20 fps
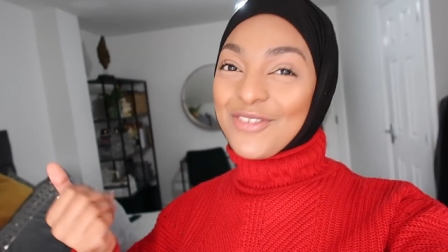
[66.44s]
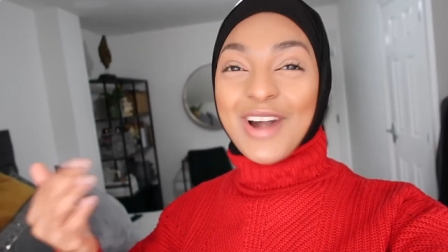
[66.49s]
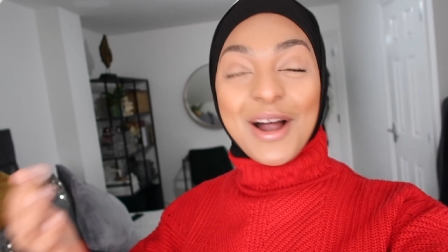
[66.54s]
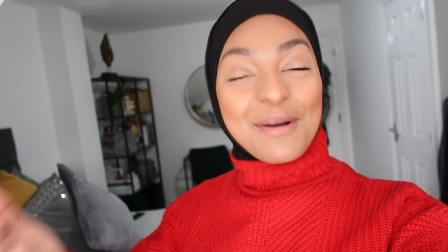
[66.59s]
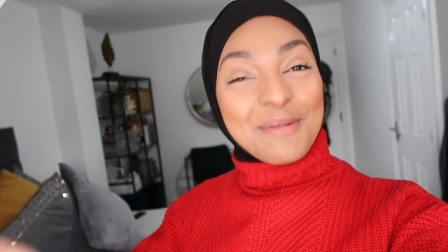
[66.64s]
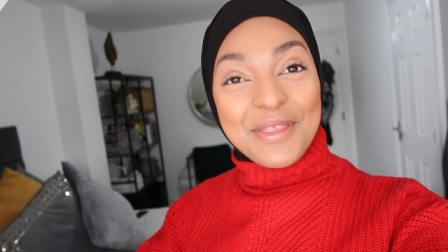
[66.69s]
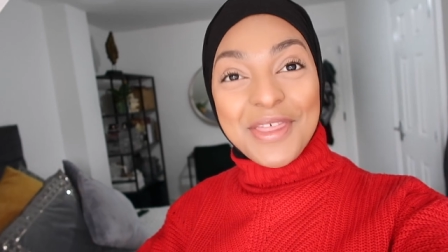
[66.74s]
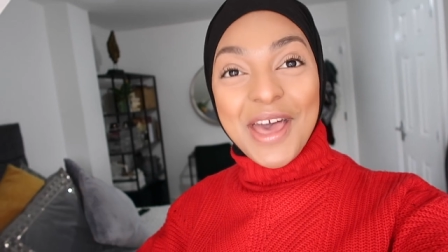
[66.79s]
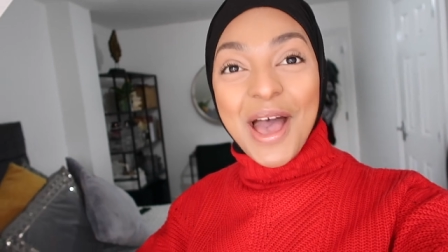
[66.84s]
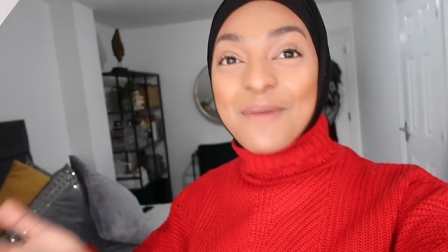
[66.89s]

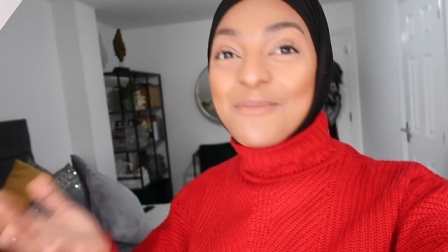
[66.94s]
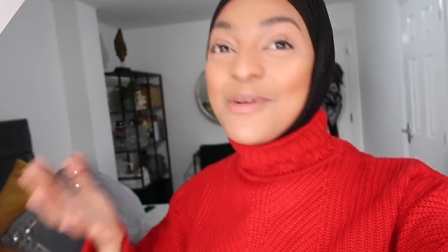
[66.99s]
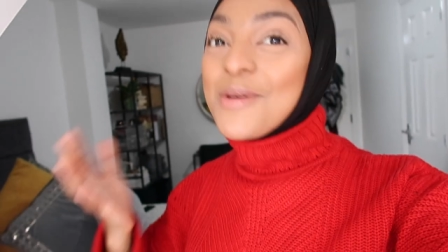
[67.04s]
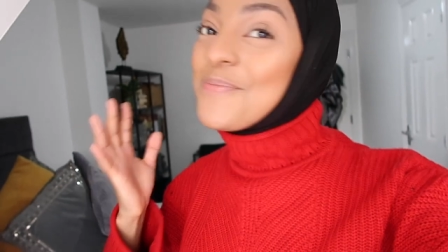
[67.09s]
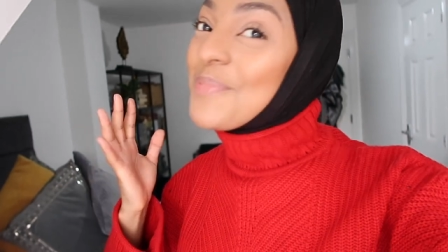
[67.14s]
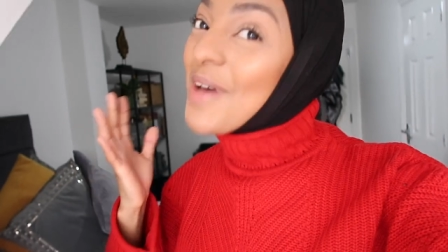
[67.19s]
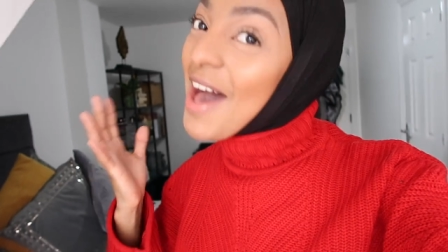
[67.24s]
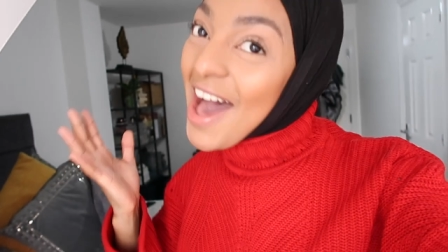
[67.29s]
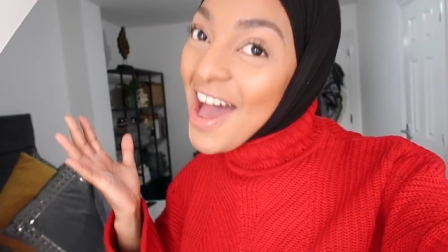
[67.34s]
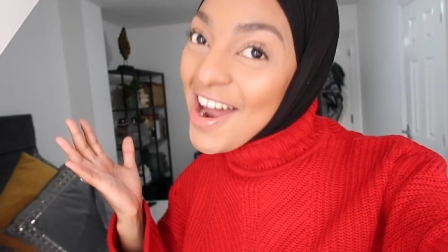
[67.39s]

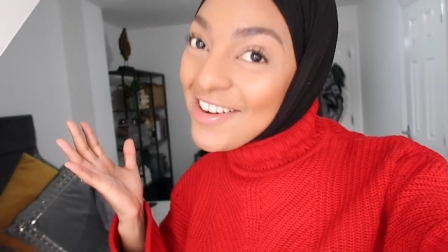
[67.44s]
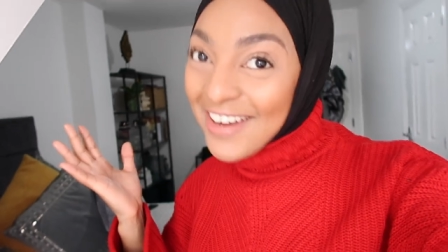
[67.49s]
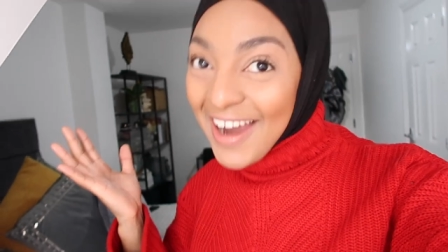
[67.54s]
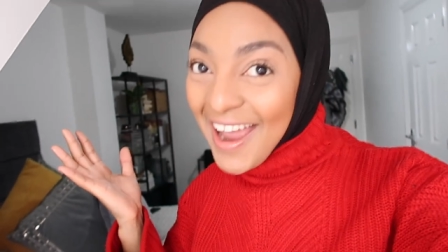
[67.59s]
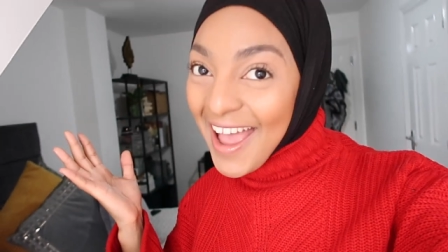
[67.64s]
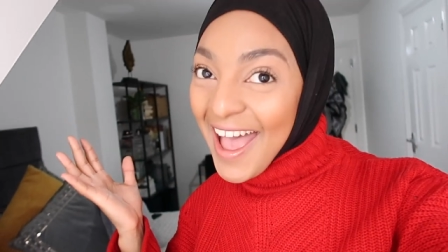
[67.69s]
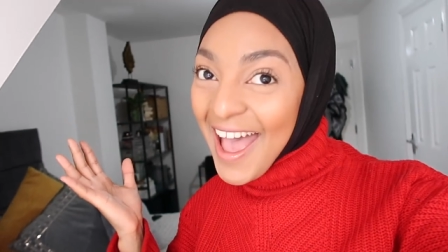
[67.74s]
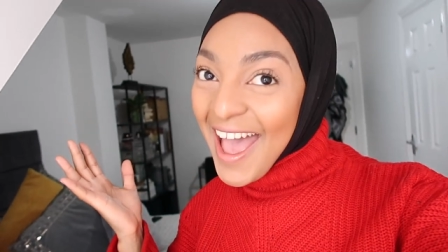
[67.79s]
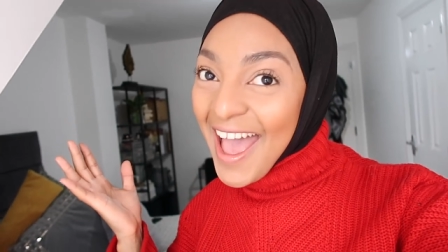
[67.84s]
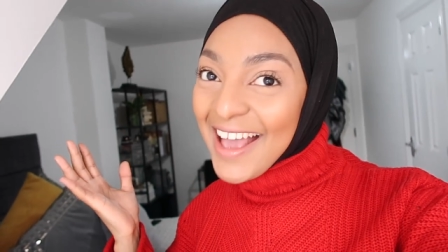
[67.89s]

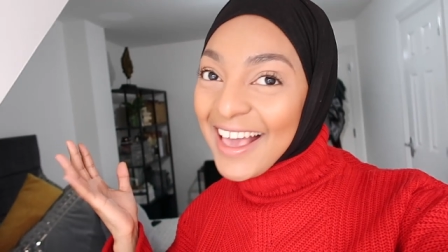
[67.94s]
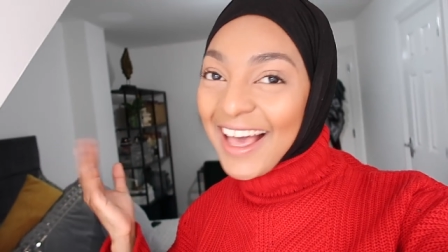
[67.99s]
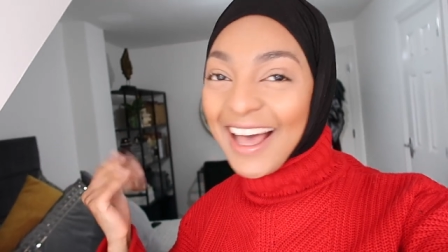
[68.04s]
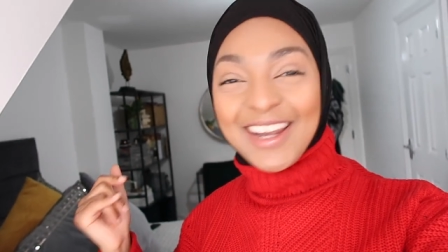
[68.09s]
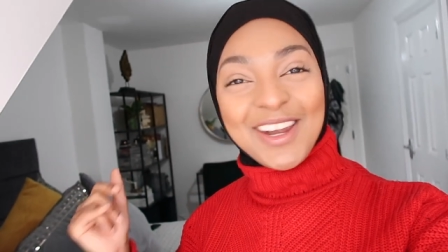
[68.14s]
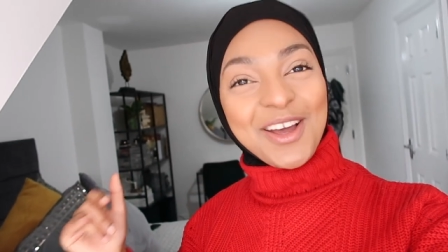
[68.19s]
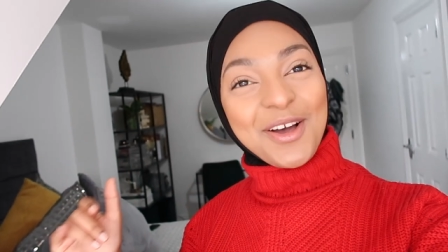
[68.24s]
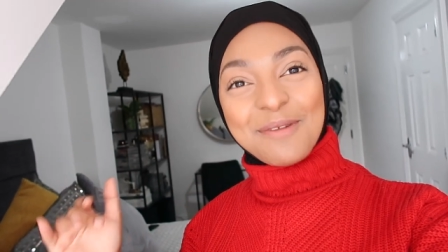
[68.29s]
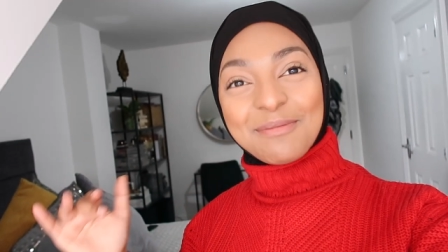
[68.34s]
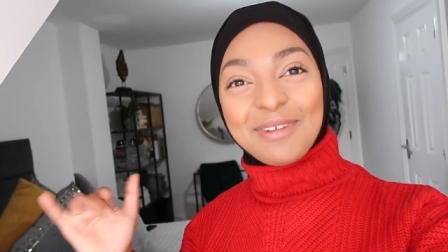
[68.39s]
Mubarak!
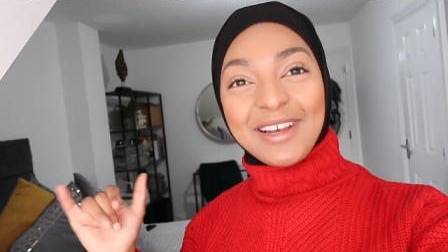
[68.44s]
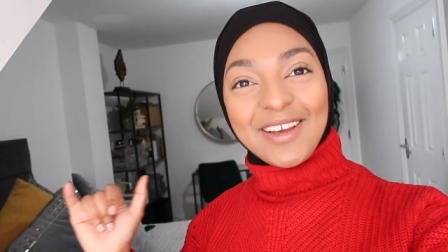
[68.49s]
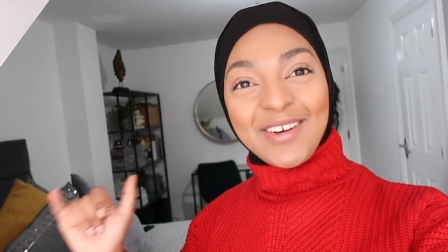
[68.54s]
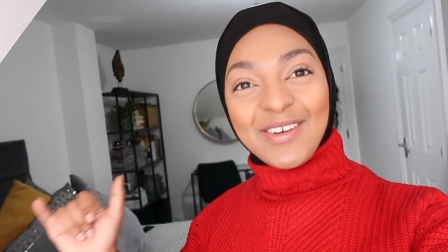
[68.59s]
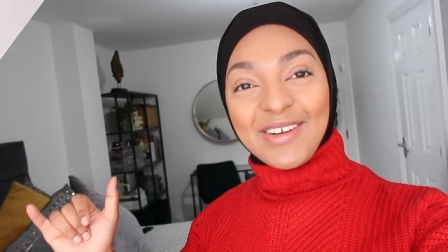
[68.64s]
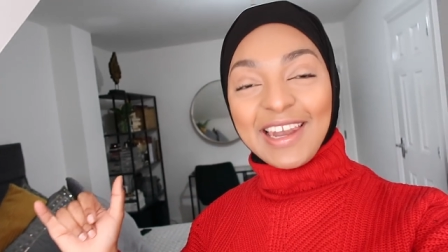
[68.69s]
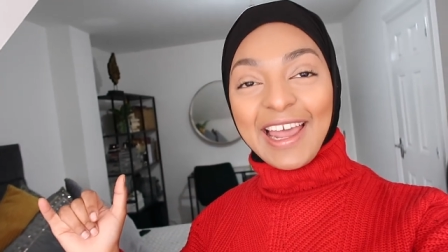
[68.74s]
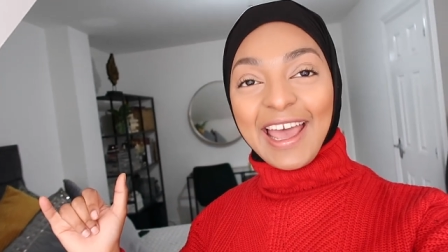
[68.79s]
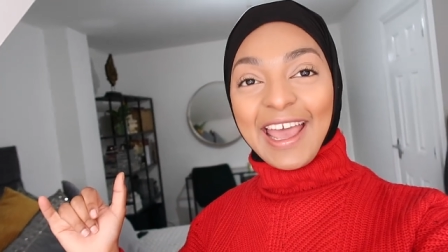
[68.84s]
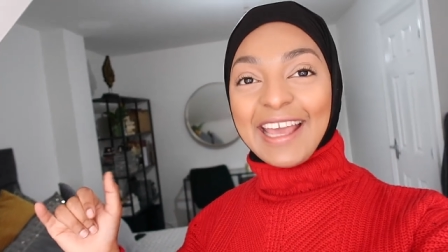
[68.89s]
I know I'm a
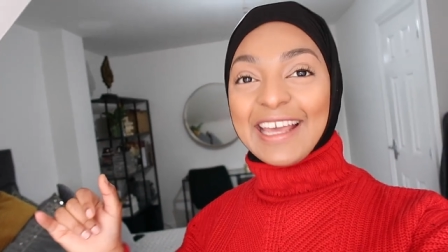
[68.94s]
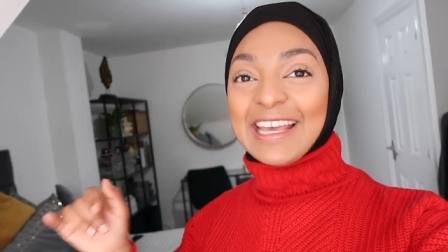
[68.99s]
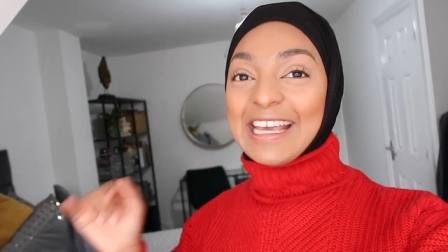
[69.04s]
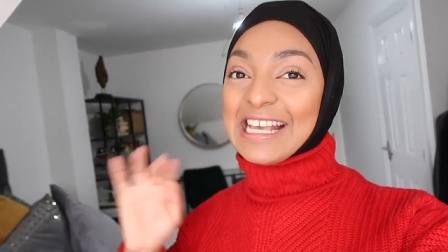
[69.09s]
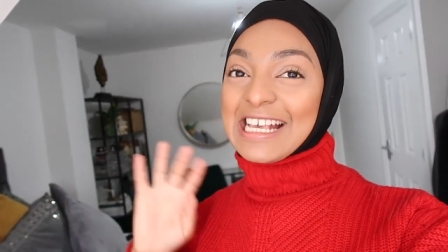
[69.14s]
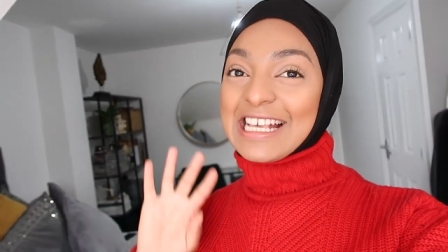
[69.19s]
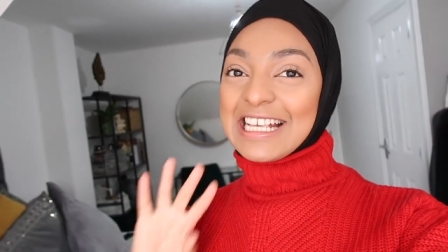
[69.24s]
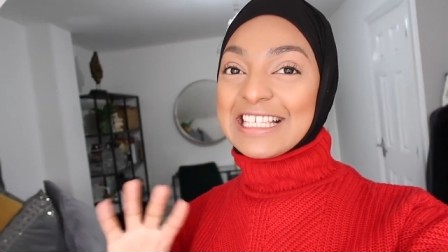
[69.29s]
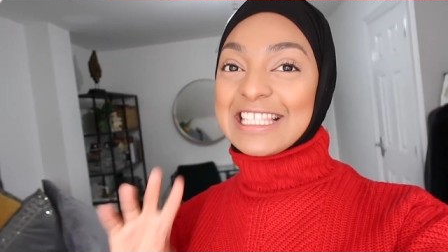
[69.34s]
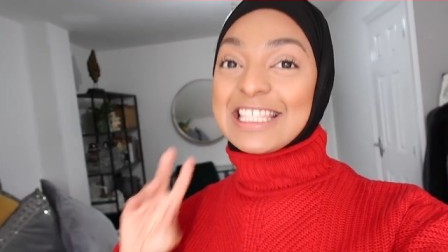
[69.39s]
little late.
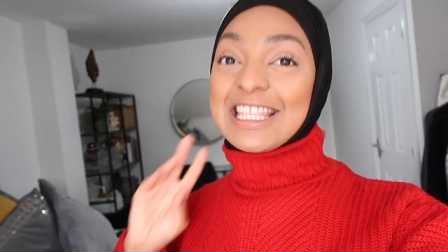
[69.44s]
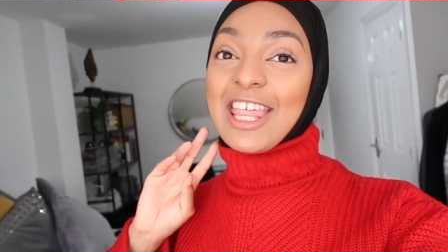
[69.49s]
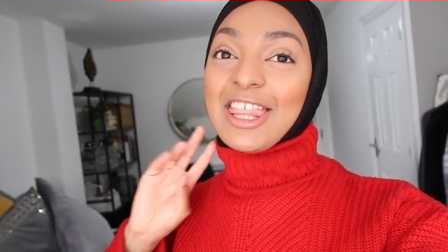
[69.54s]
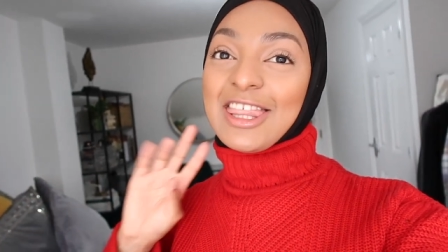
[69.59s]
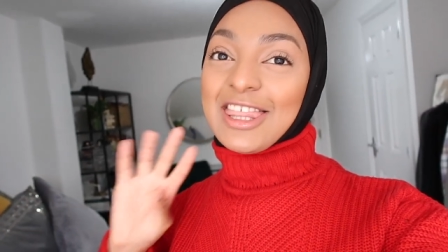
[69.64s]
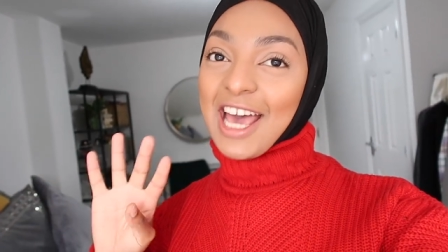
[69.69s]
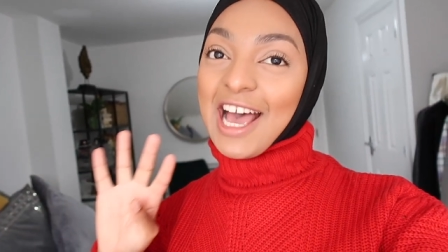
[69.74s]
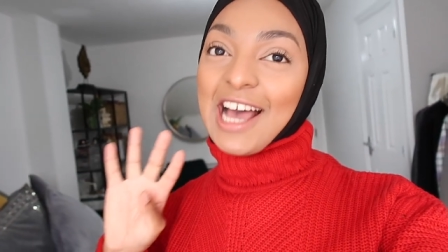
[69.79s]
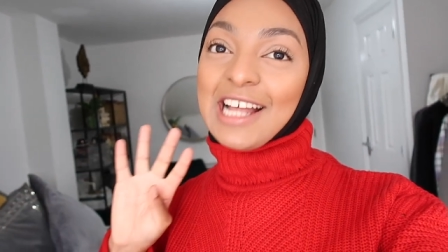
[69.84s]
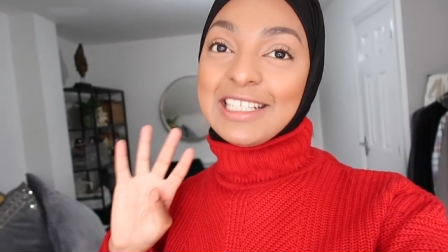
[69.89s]
It is
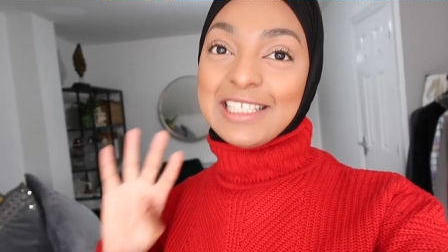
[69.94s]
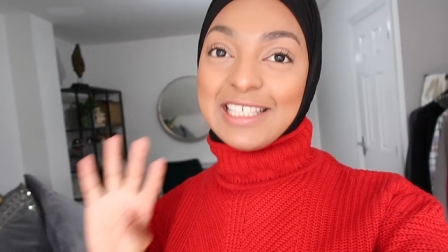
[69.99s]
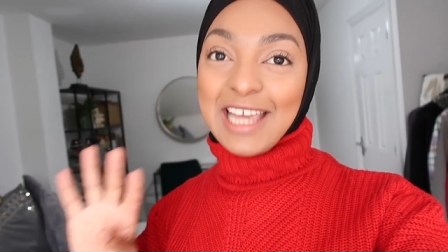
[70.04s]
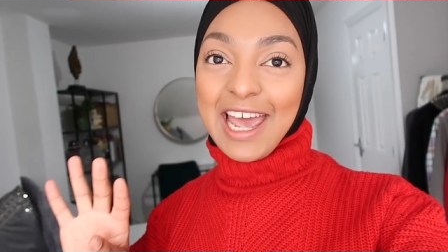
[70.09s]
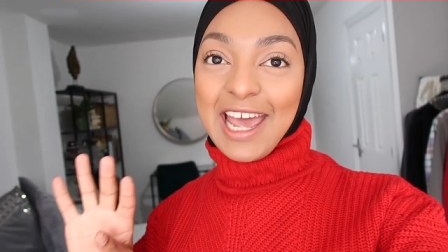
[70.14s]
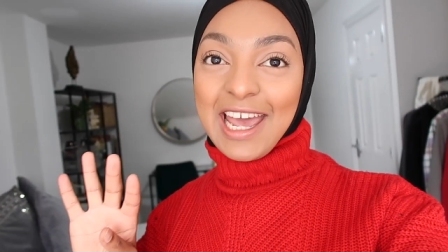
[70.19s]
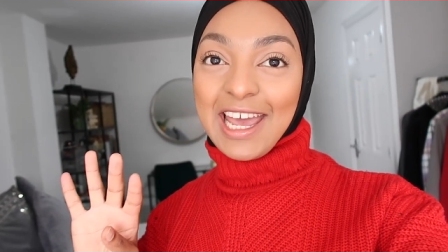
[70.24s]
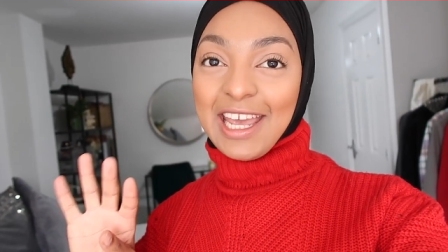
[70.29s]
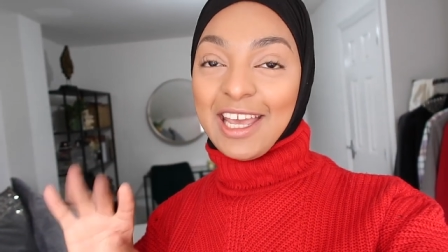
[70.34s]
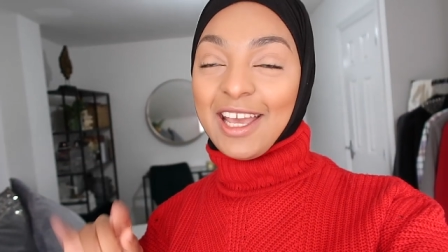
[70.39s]
the third
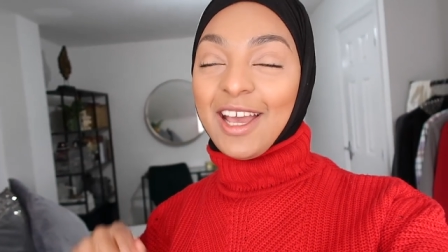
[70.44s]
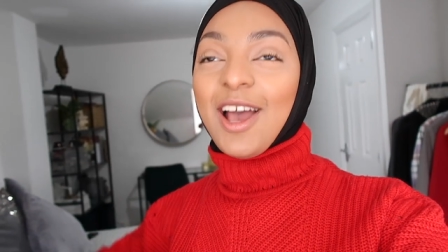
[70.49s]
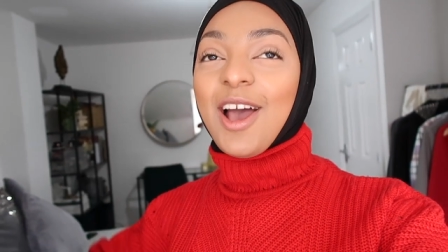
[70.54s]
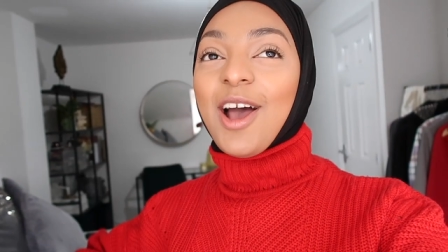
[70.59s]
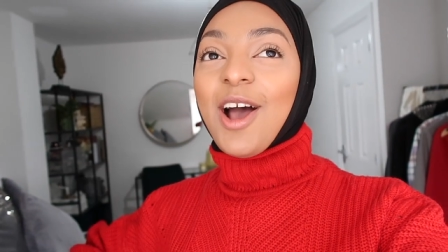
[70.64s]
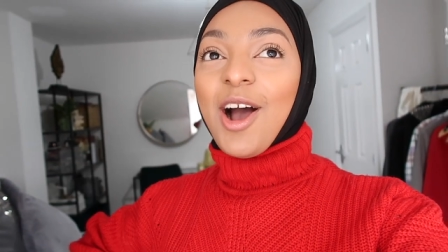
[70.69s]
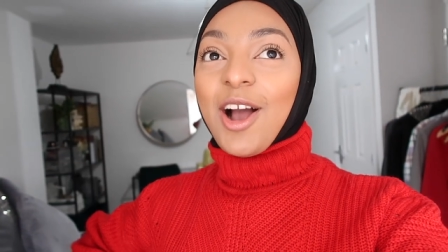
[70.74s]
day.